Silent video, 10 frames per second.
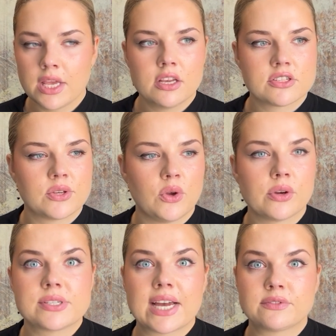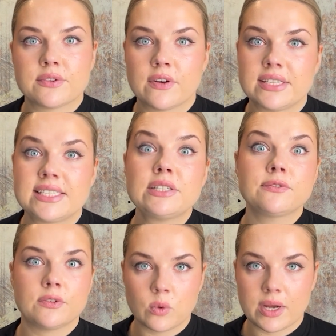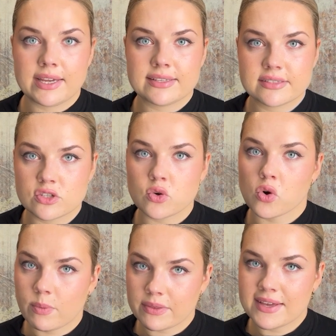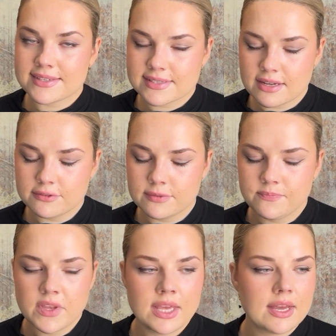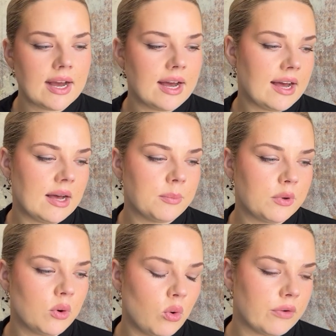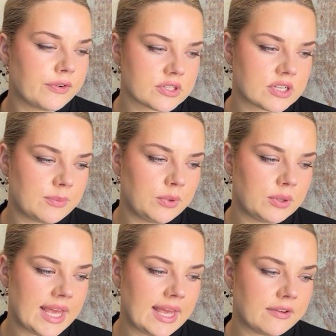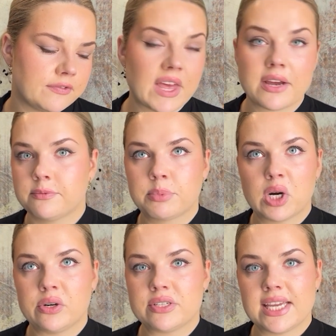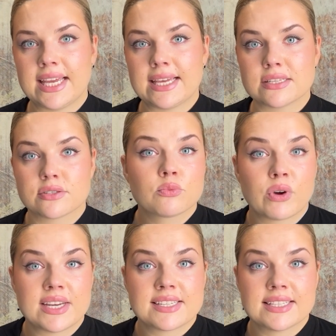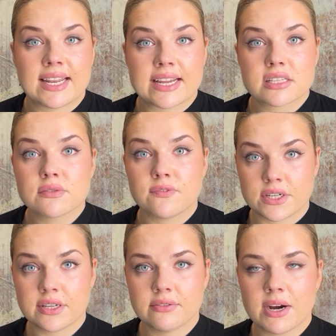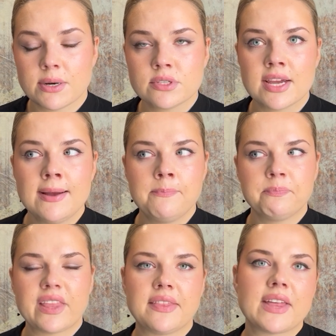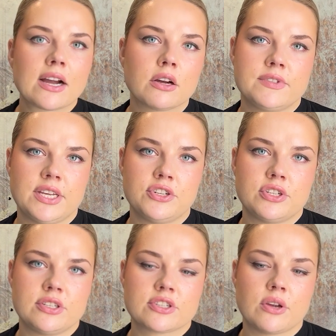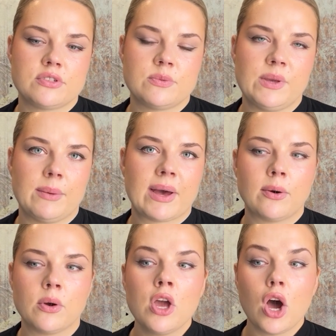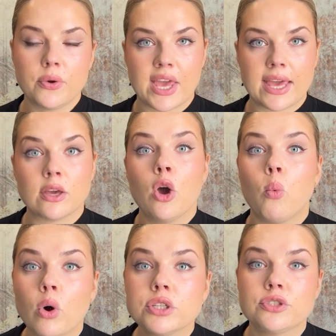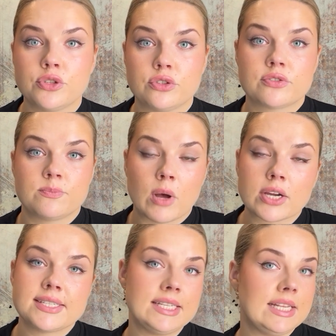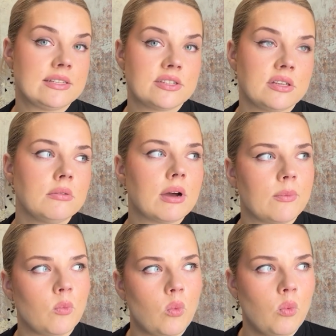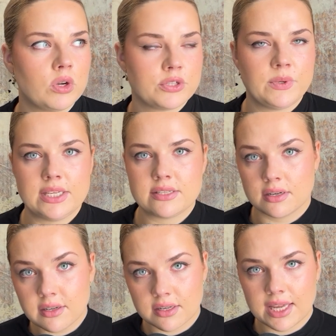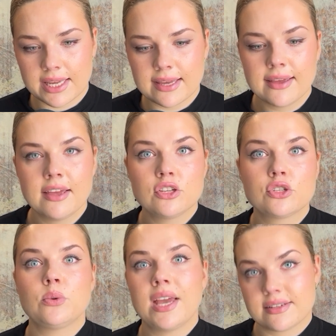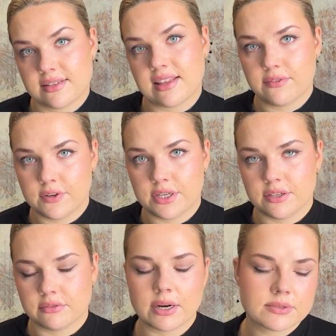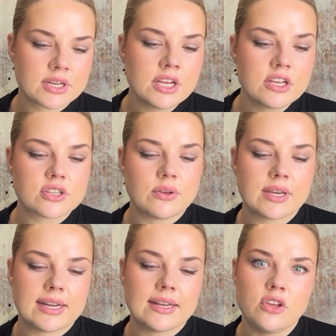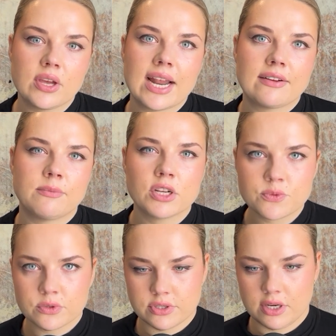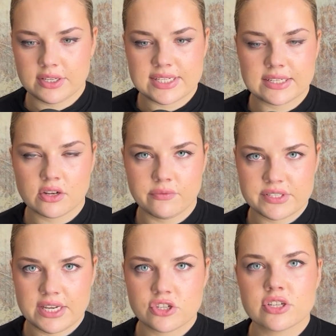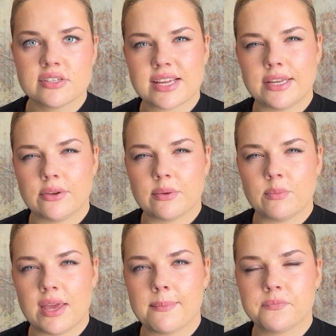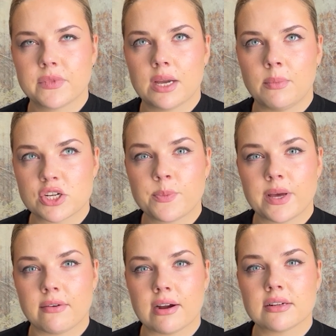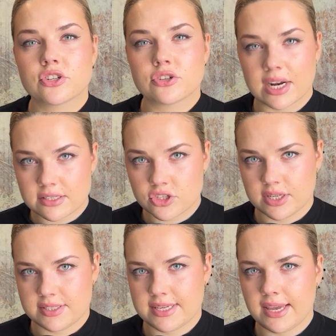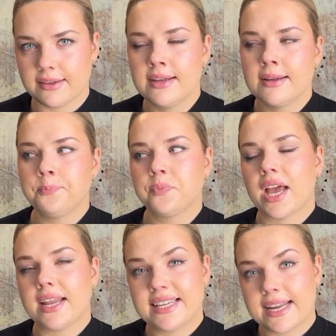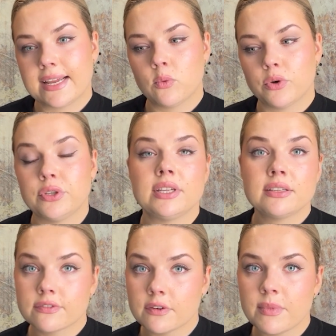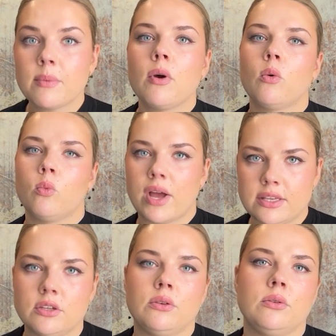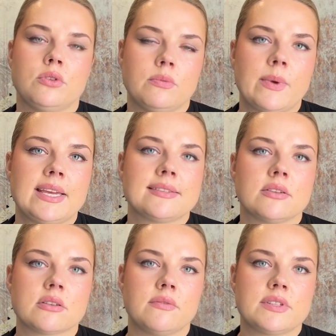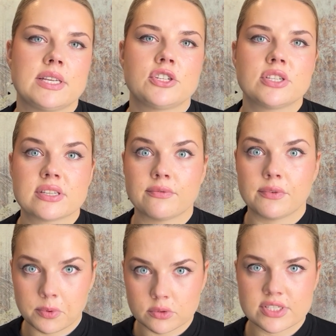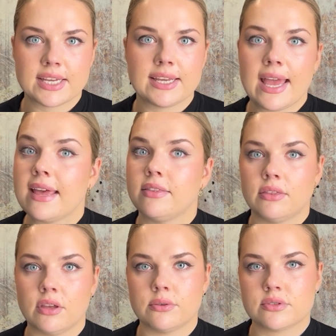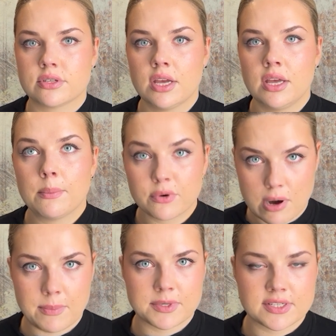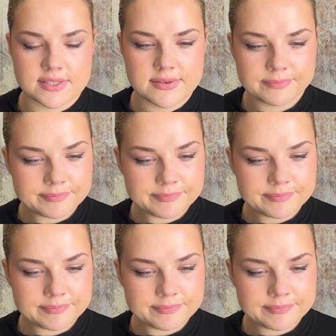So you're going to have to find different ways to talk about that stuff. Or for example, if their priority is raising the next funding round, then that conversation is going to be about, okay, what does marketing need to do and what do we need to look like to get to that funding round? So you can have much more targeted conversations, and you can be much better at strategizing and getting what you need from them when you do base those conversations and reporting in those parameters.